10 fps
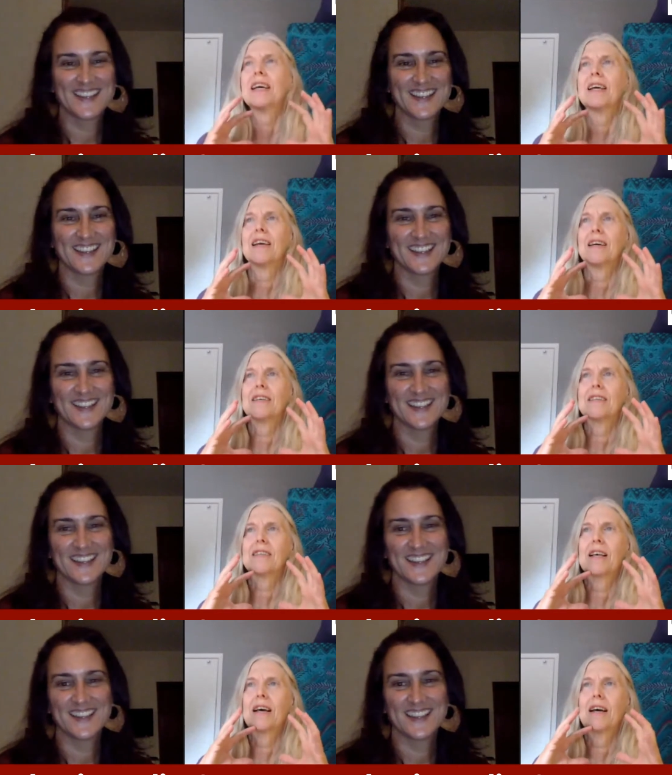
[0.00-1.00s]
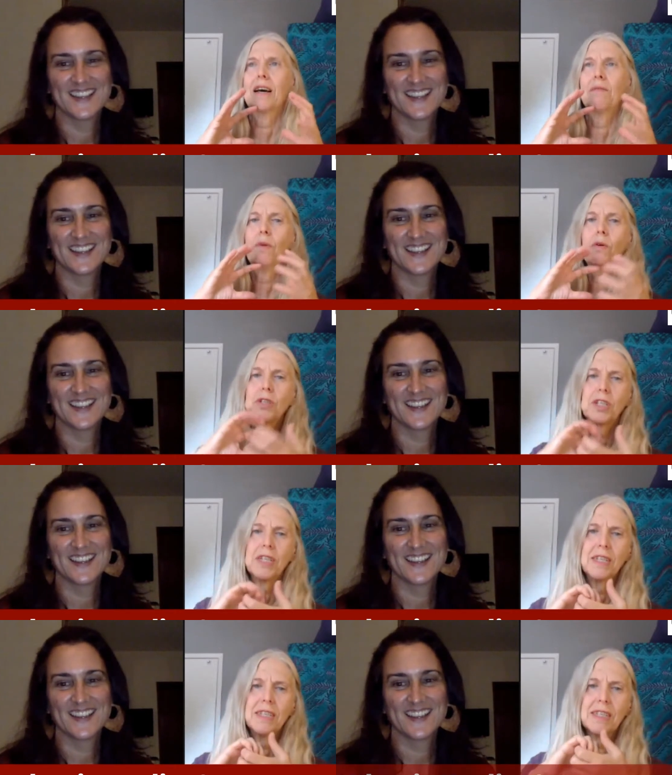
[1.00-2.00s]
Speaker 1: is uh,
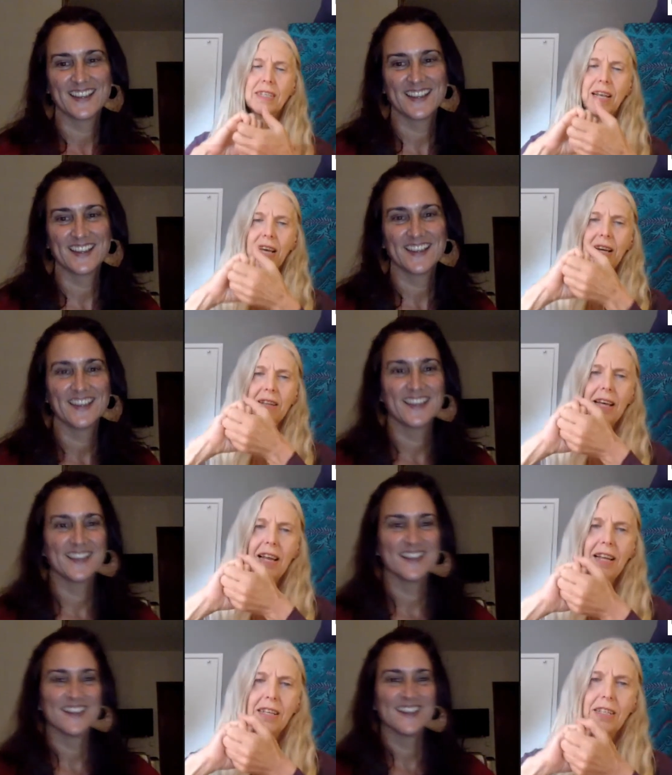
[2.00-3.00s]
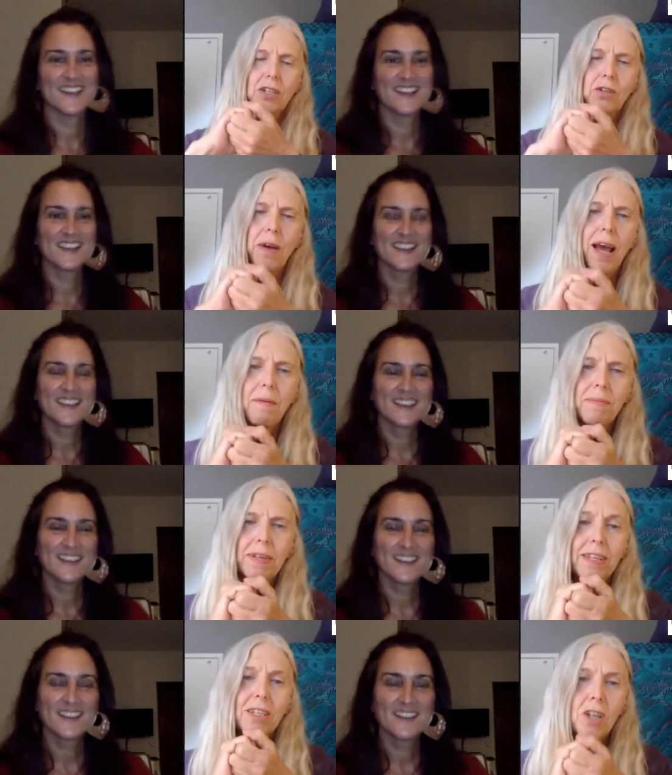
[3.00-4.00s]
emotions uh, that is trapped
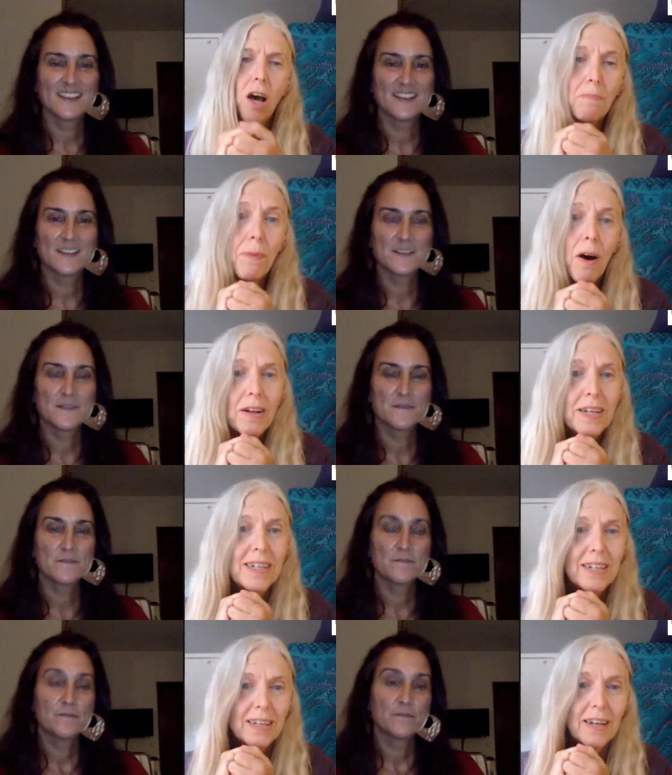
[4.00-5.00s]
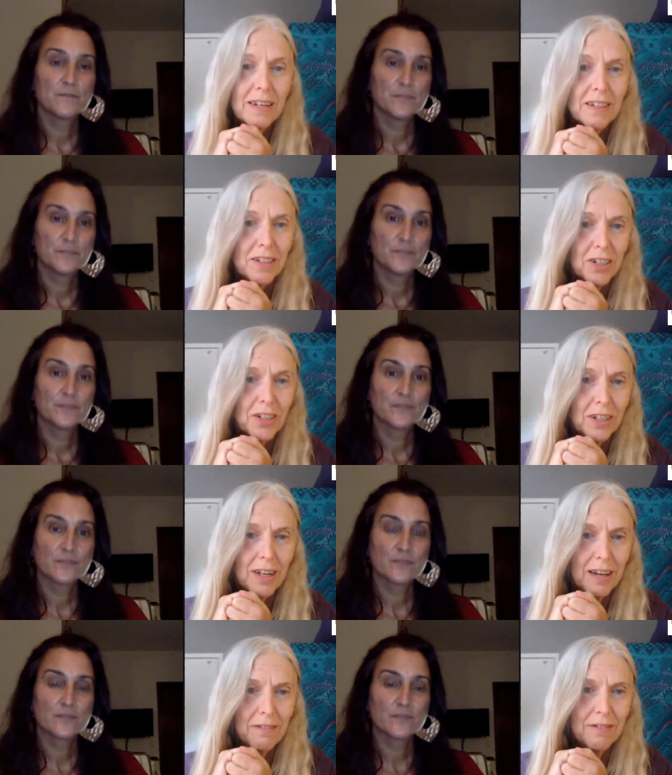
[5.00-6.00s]
that's not bonded in unconditional
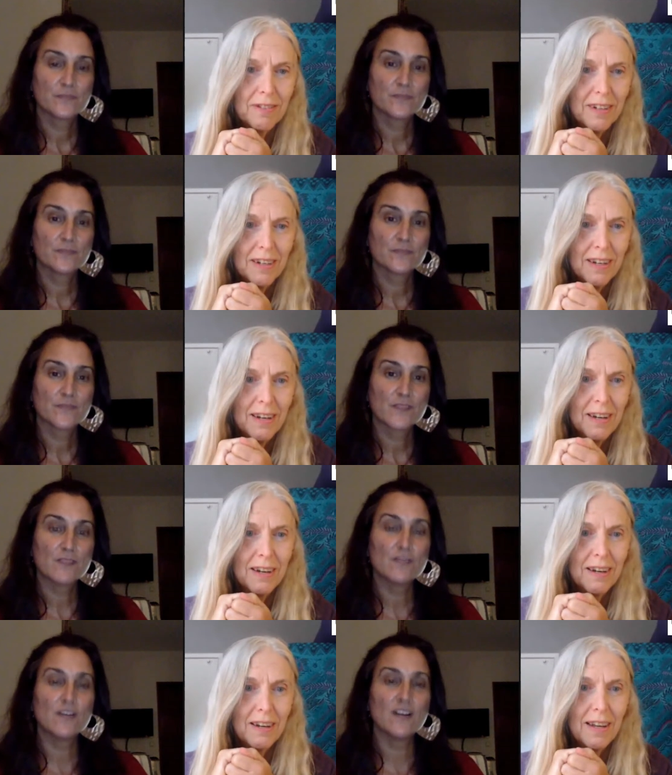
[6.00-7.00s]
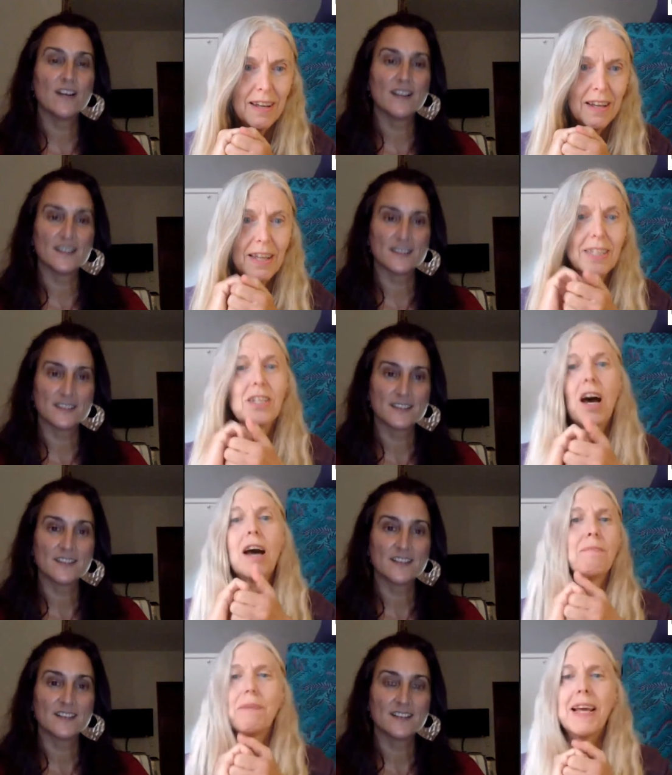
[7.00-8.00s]
love. Right. It's not
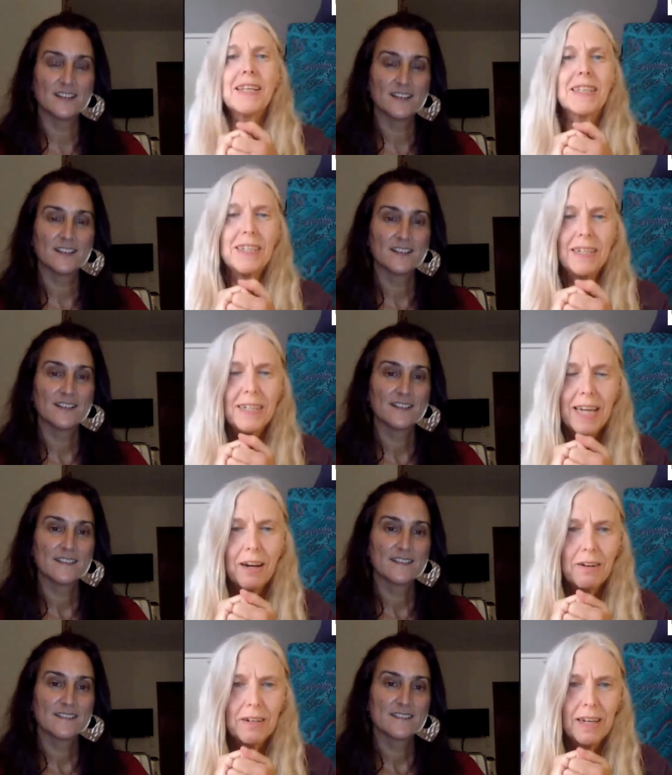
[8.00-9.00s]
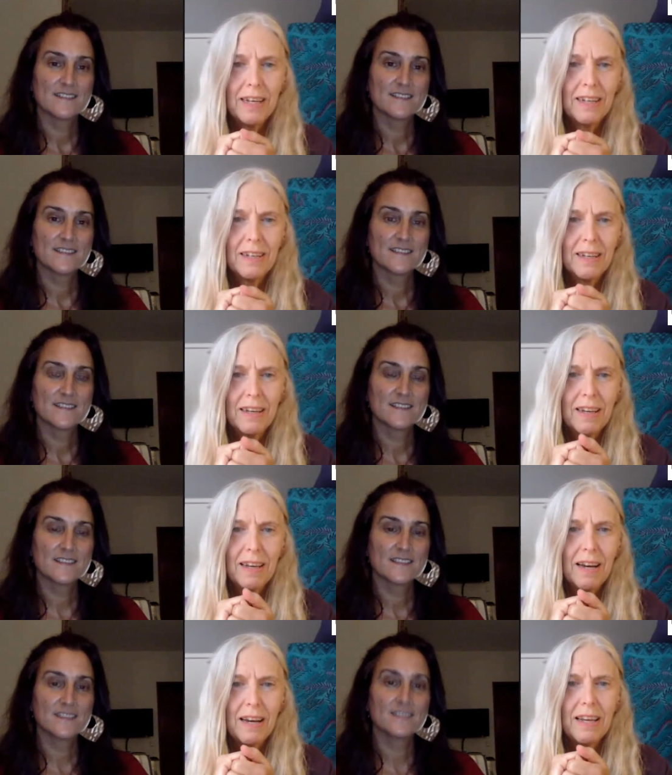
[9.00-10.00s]
based in integrity.
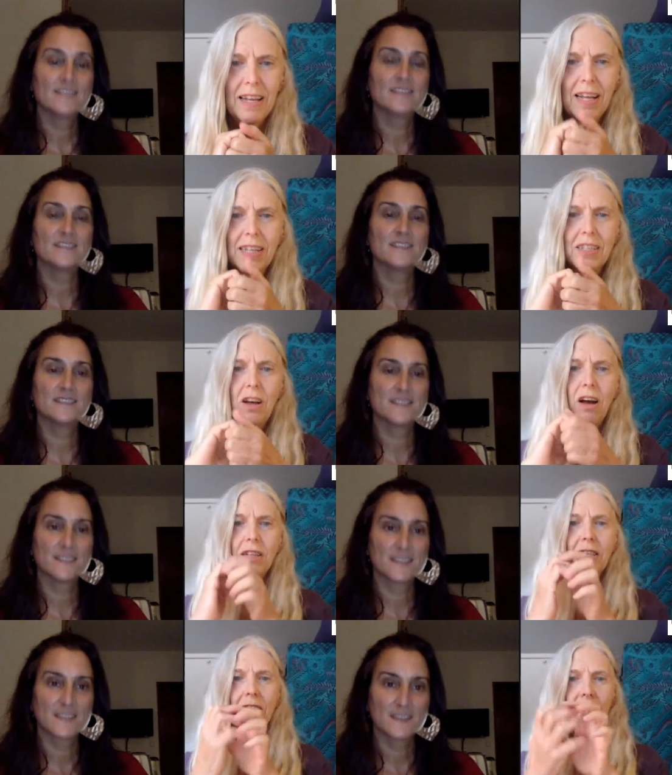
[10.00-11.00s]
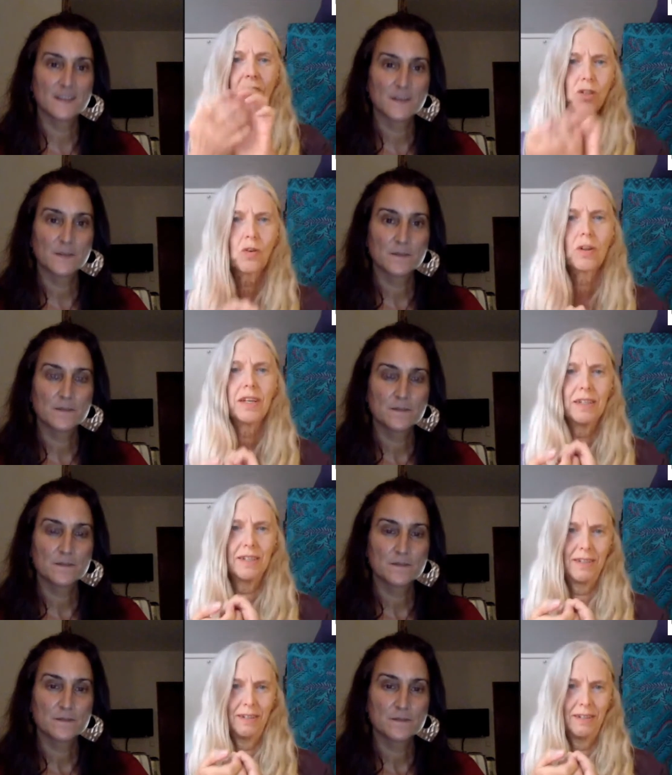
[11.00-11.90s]
Uh, mm-hmm. It has gotten distorted.